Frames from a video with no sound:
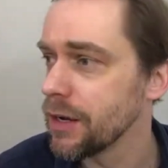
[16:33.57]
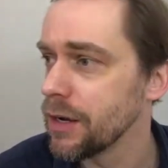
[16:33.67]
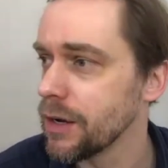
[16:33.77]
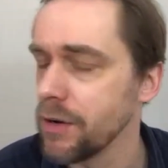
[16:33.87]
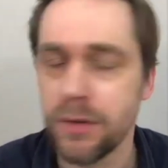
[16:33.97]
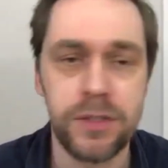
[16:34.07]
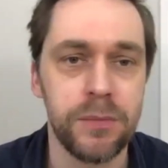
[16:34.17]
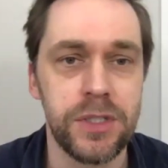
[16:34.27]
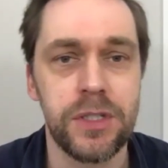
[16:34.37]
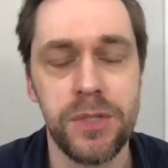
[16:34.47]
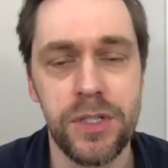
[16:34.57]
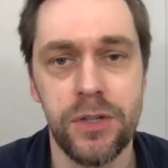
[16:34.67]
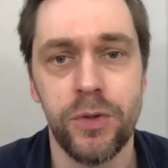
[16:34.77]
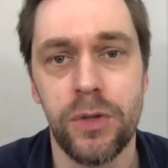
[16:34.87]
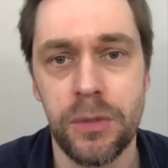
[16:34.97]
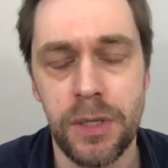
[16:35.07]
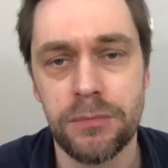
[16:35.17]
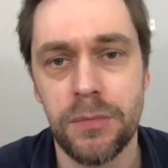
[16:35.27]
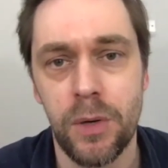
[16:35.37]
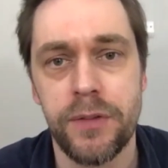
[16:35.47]
Oh no, someone's at the door and my
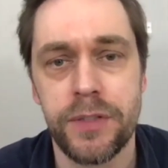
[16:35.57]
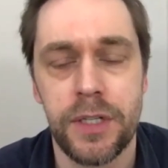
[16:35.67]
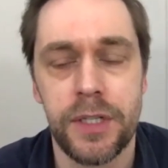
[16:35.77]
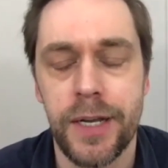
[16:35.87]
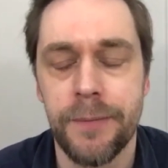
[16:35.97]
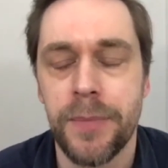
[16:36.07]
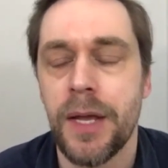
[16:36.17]
wife's going to get it.